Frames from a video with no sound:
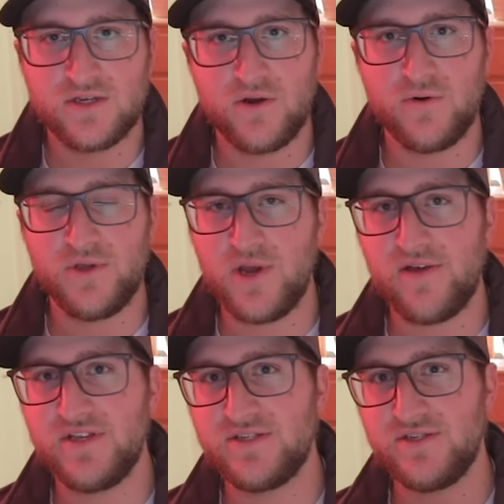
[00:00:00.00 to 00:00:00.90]
So you
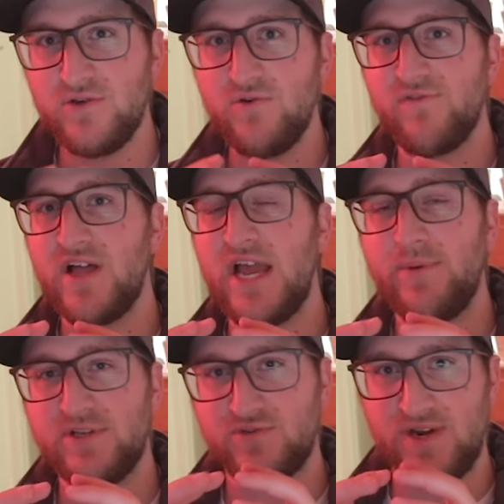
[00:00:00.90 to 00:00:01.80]
have these two
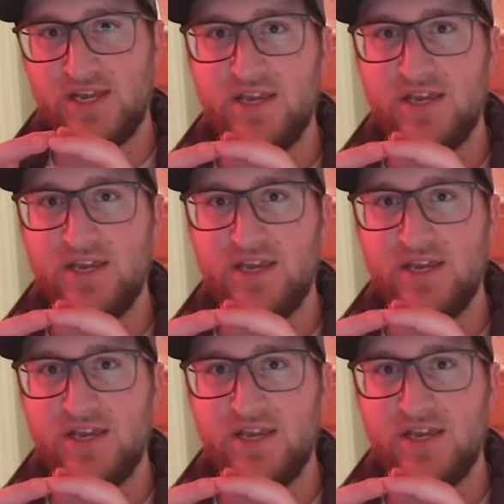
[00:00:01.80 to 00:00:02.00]
flywheels right